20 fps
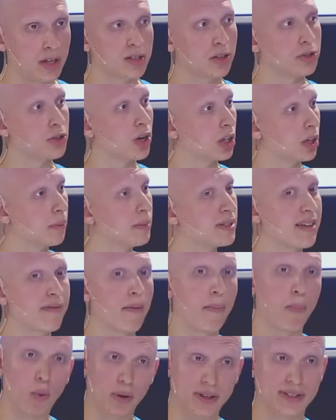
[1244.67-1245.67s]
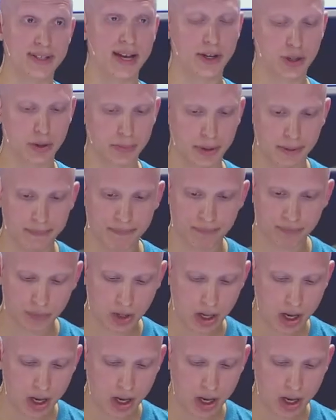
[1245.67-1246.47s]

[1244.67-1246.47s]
because our documents have a points attribute.